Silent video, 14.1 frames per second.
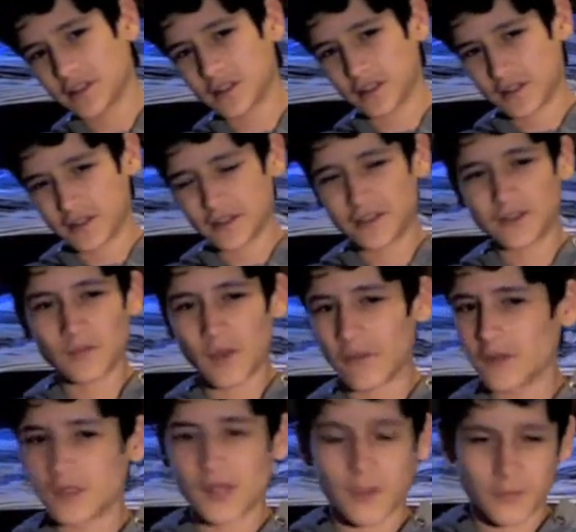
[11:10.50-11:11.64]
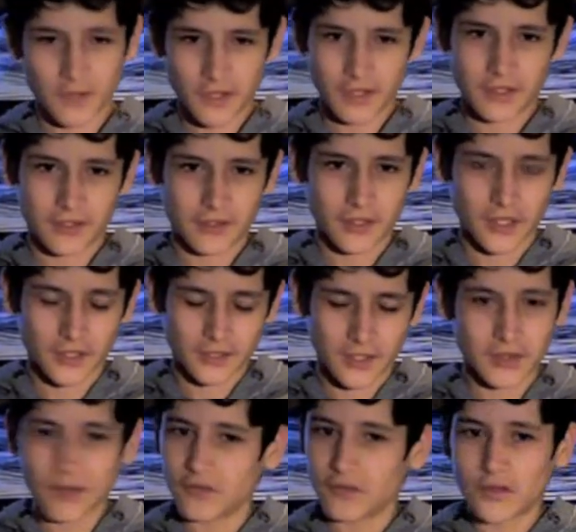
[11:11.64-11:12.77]
because this is my first time reading
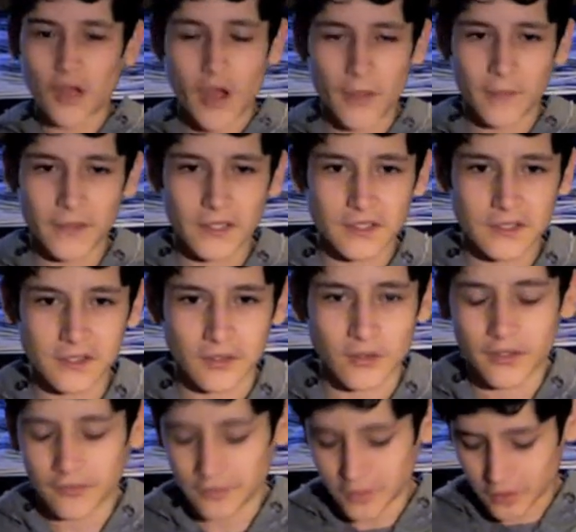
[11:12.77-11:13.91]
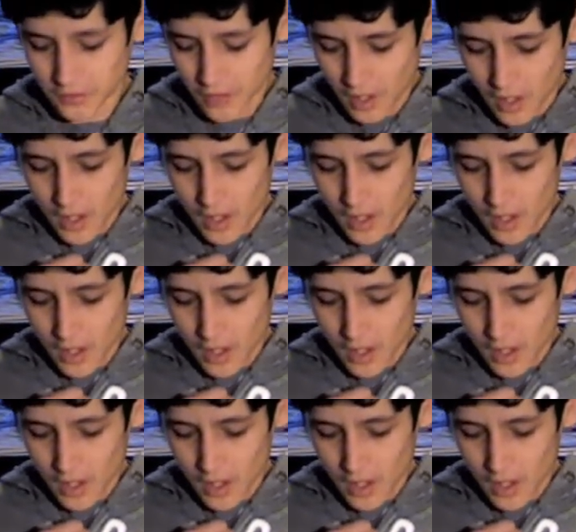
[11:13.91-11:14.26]
Daredevil comics, so I don't know.